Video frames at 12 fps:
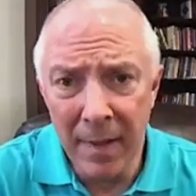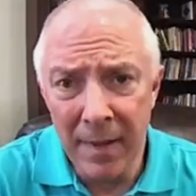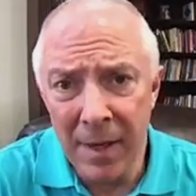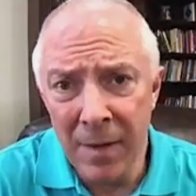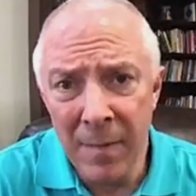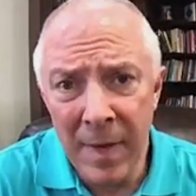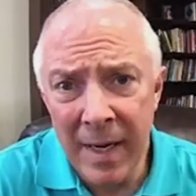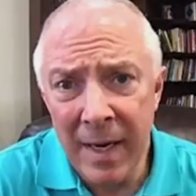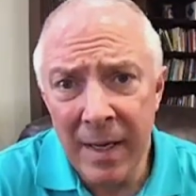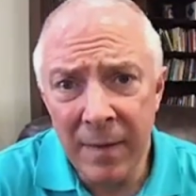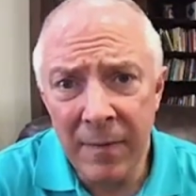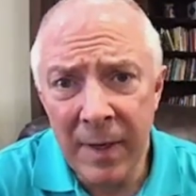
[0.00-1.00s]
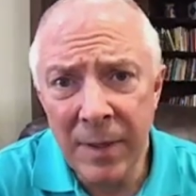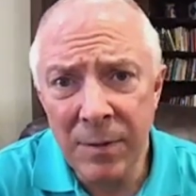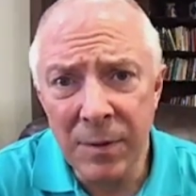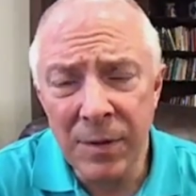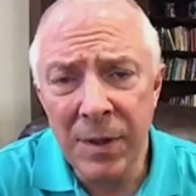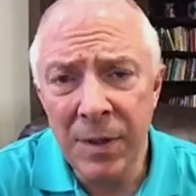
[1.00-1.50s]
there are many
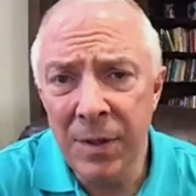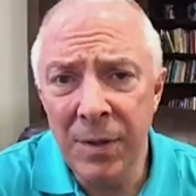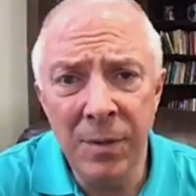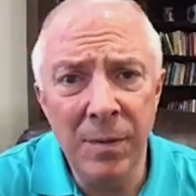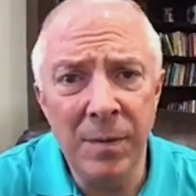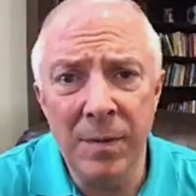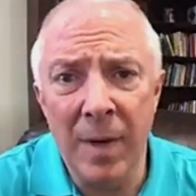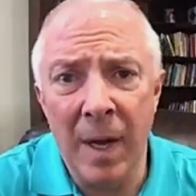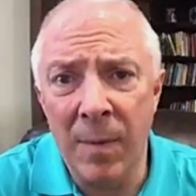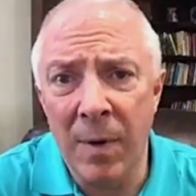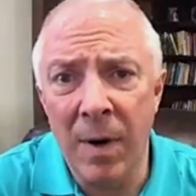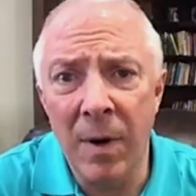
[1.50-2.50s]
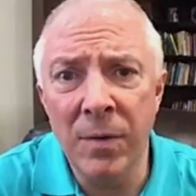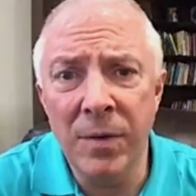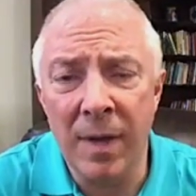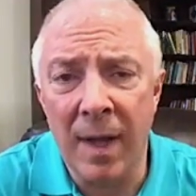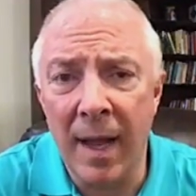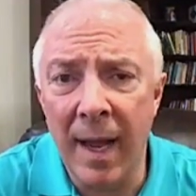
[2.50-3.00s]
individuals who
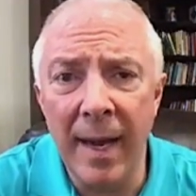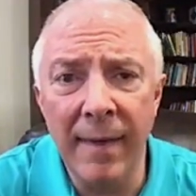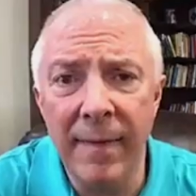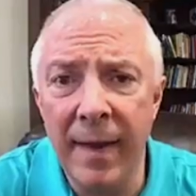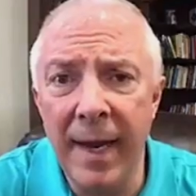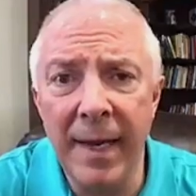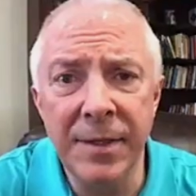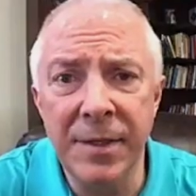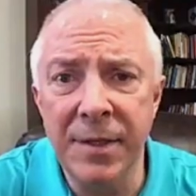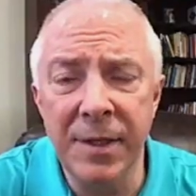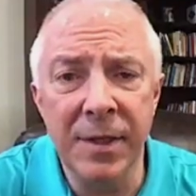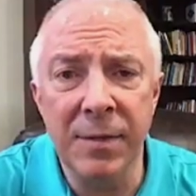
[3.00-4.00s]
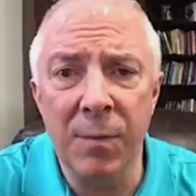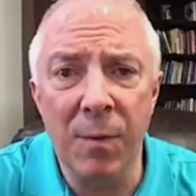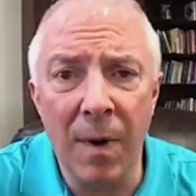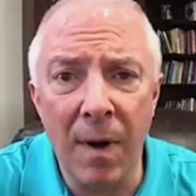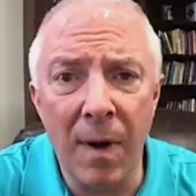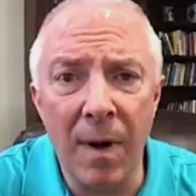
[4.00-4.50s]
approach life as just
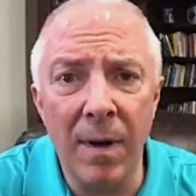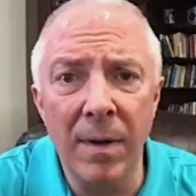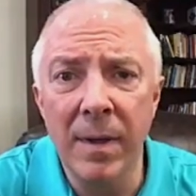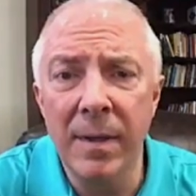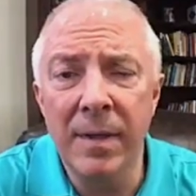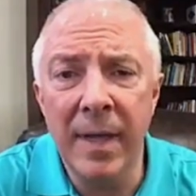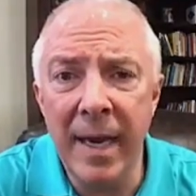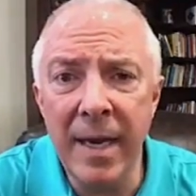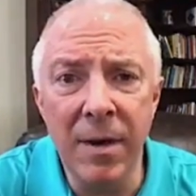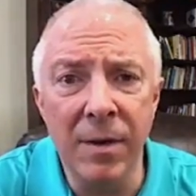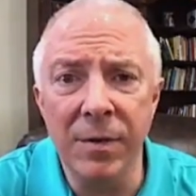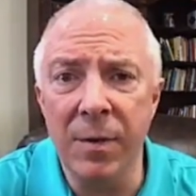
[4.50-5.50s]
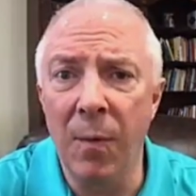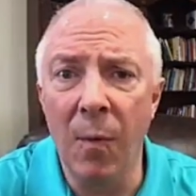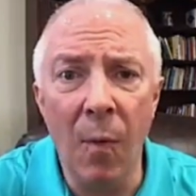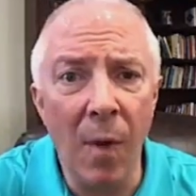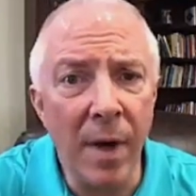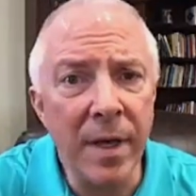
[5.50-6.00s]
raw takers.
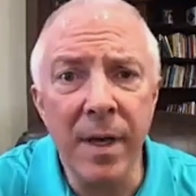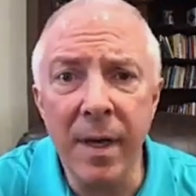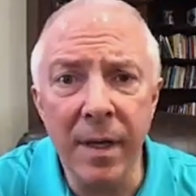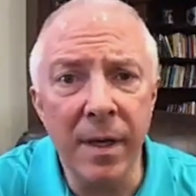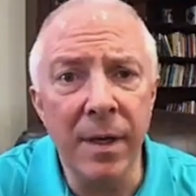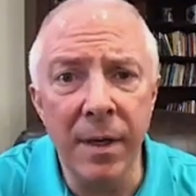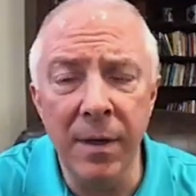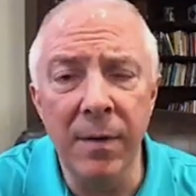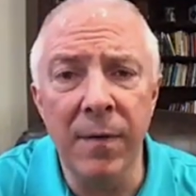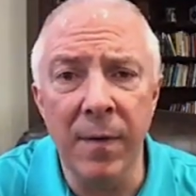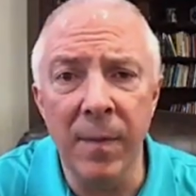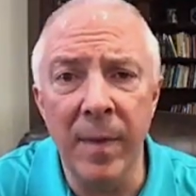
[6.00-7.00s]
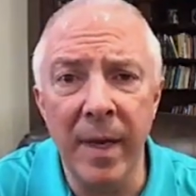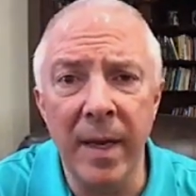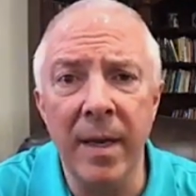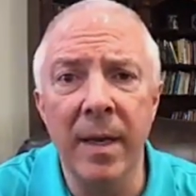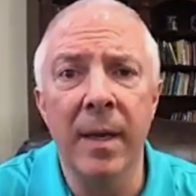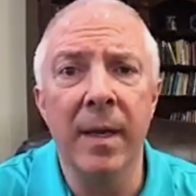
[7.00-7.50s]
What are you going to do for
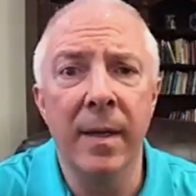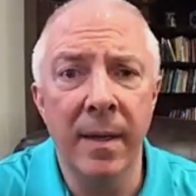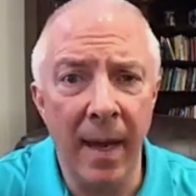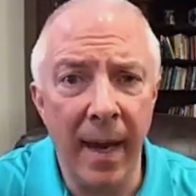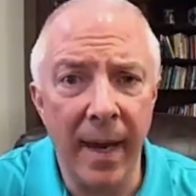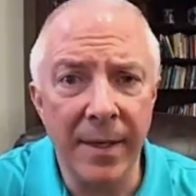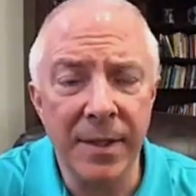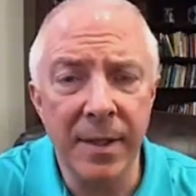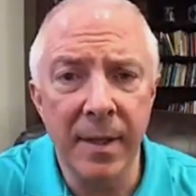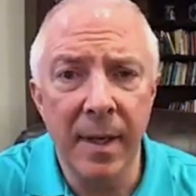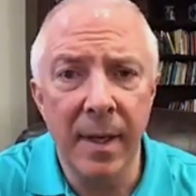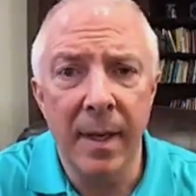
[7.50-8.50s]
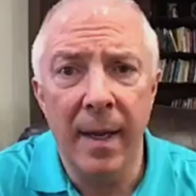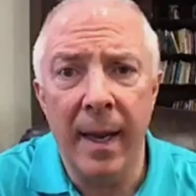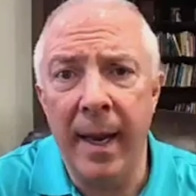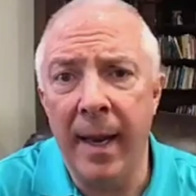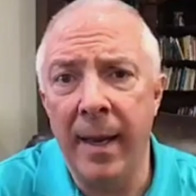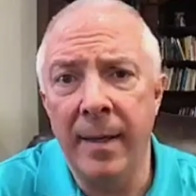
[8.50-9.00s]
me next?
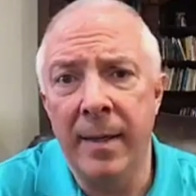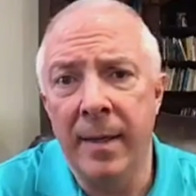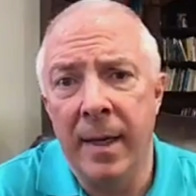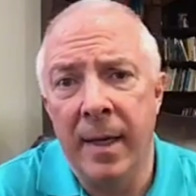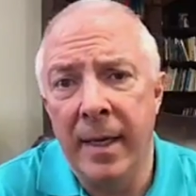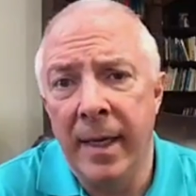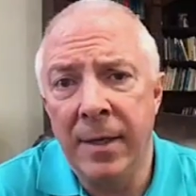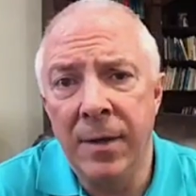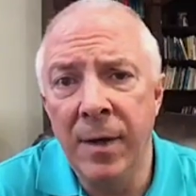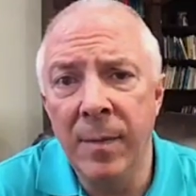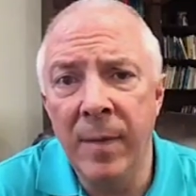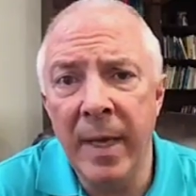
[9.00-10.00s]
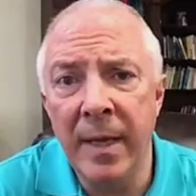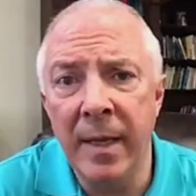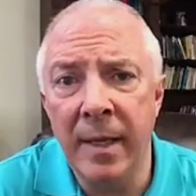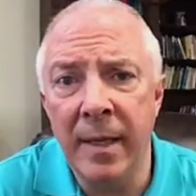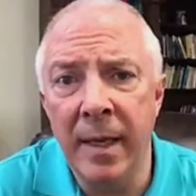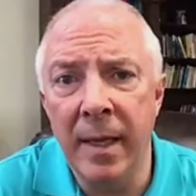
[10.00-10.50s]
And it could be
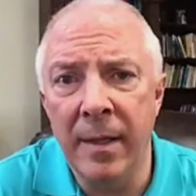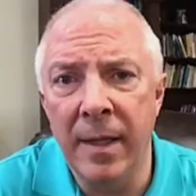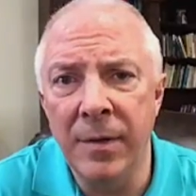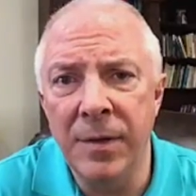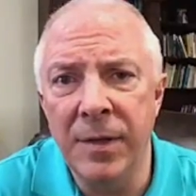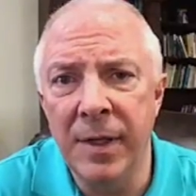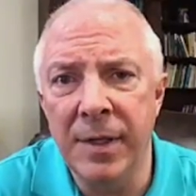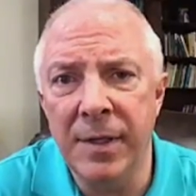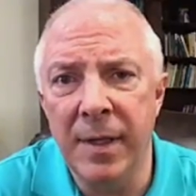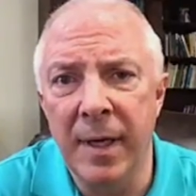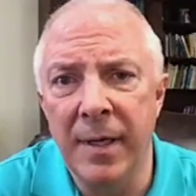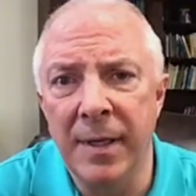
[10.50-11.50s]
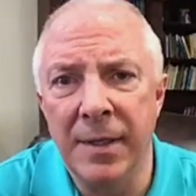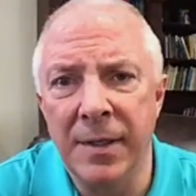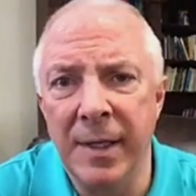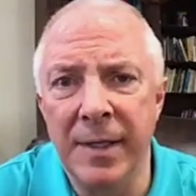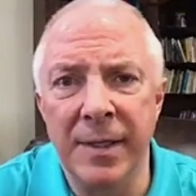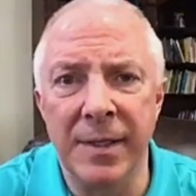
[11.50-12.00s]
that there's just a
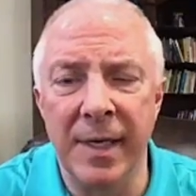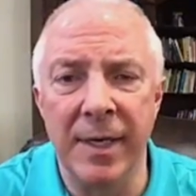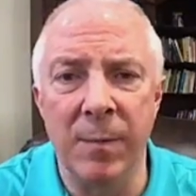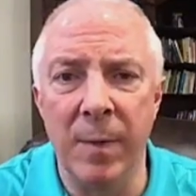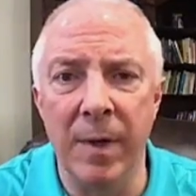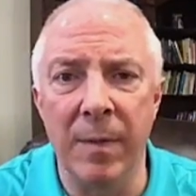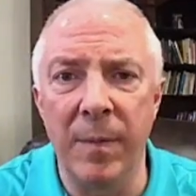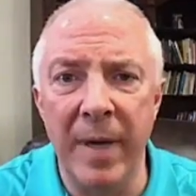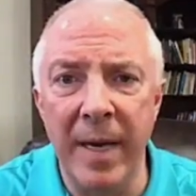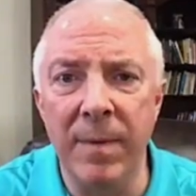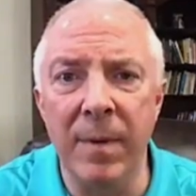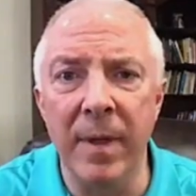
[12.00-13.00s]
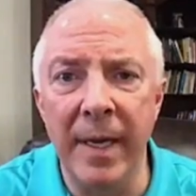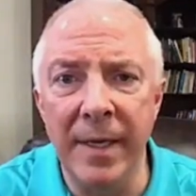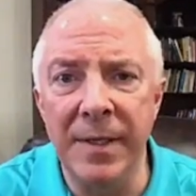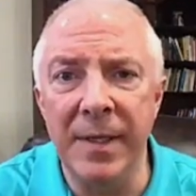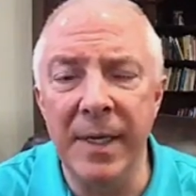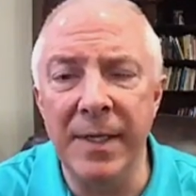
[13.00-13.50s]
sense that says, well, people
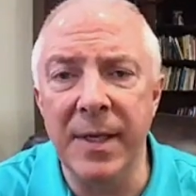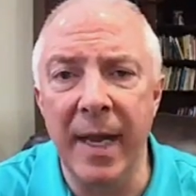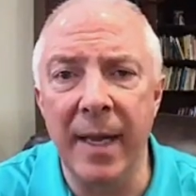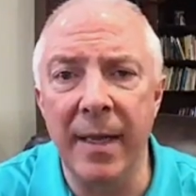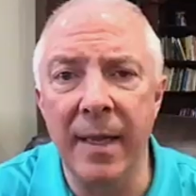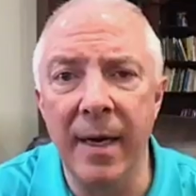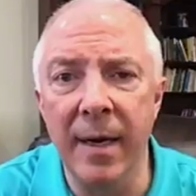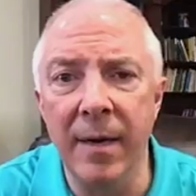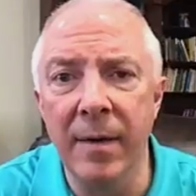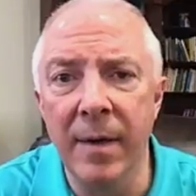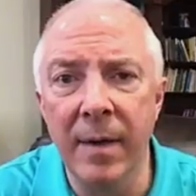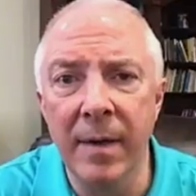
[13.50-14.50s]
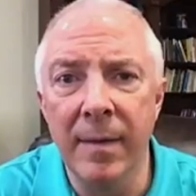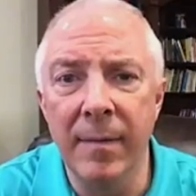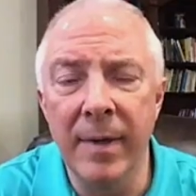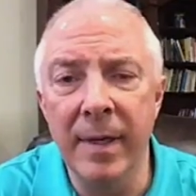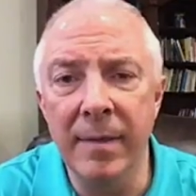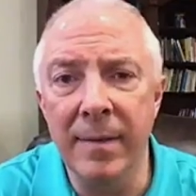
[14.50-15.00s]
exist out there,
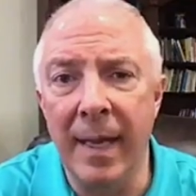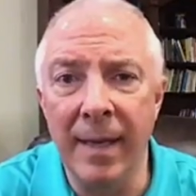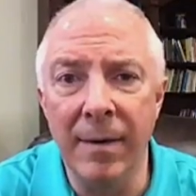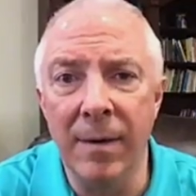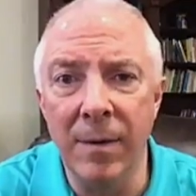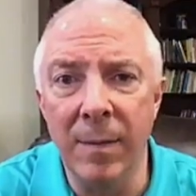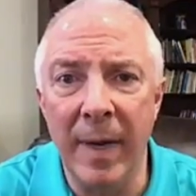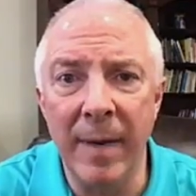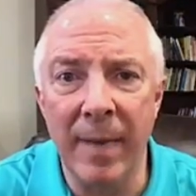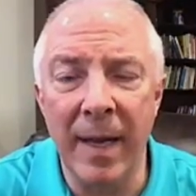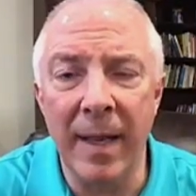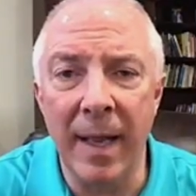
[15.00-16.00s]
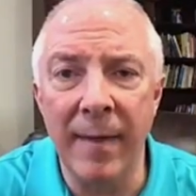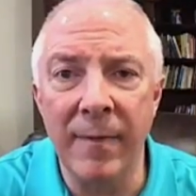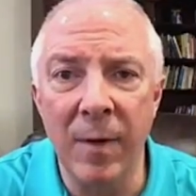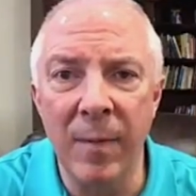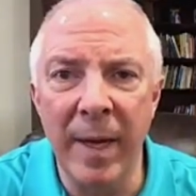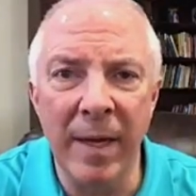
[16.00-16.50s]
well, I don't know, to make my life
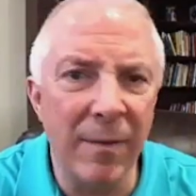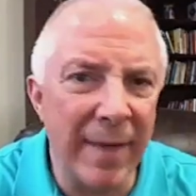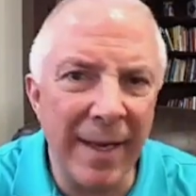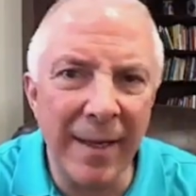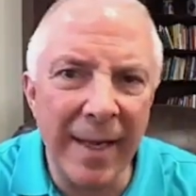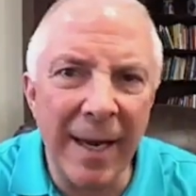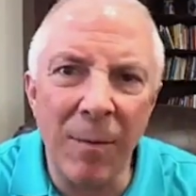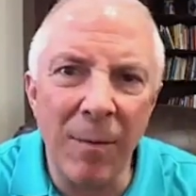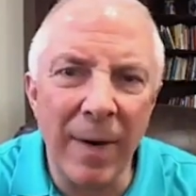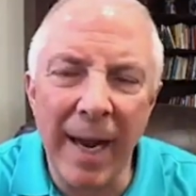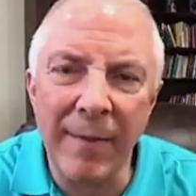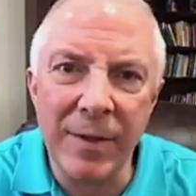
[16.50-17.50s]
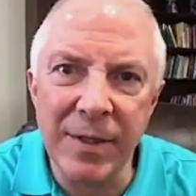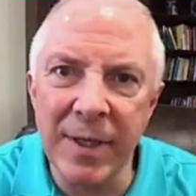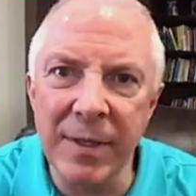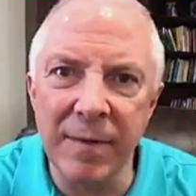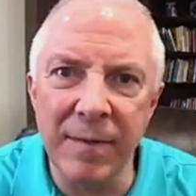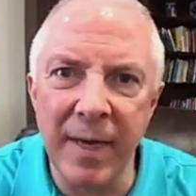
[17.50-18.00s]
go better. They don't have a
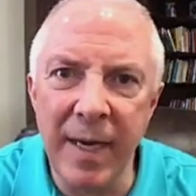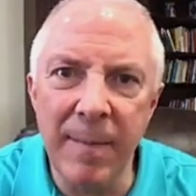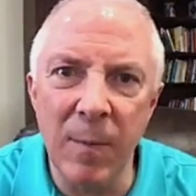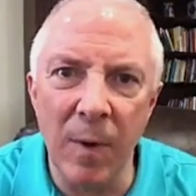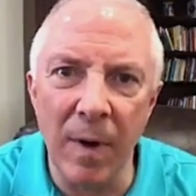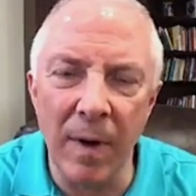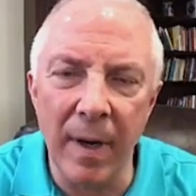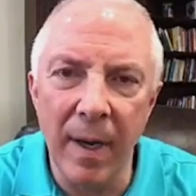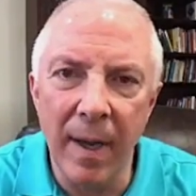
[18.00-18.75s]
sense of teamwork.